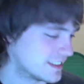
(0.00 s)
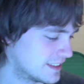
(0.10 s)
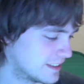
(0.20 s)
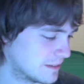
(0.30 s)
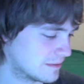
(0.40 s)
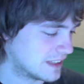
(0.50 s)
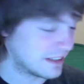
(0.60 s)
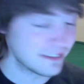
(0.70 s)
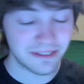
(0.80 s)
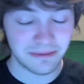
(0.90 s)
So it
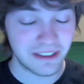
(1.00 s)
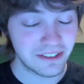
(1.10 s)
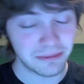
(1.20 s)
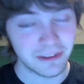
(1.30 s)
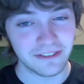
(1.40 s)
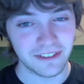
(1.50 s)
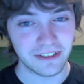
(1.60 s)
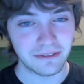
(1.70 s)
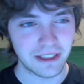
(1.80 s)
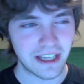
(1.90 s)
was pretty
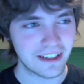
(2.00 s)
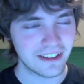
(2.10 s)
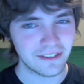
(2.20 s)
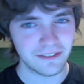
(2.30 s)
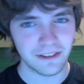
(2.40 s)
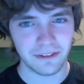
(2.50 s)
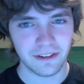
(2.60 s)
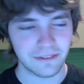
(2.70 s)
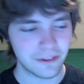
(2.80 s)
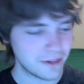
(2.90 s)
fun. We had a lot of fun with
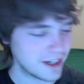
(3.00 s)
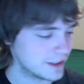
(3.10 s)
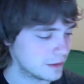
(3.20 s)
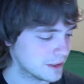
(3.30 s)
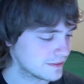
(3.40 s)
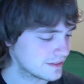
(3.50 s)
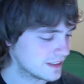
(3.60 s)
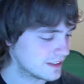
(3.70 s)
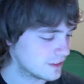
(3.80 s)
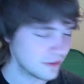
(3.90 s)
it for a while, but
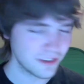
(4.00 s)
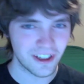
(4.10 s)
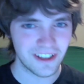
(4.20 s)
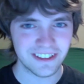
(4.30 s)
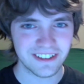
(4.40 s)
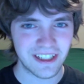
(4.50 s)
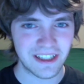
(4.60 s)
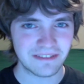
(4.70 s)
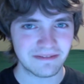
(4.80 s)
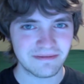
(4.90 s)
overall it's
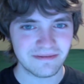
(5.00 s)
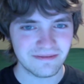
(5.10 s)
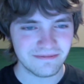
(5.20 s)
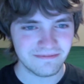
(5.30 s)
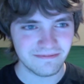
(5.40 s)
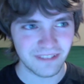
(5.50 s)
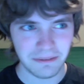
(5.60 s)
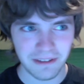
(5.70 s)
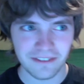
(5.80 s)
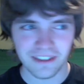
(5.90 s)
not one of
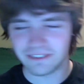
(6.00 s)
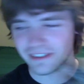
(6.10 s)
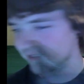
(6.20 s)
my favorite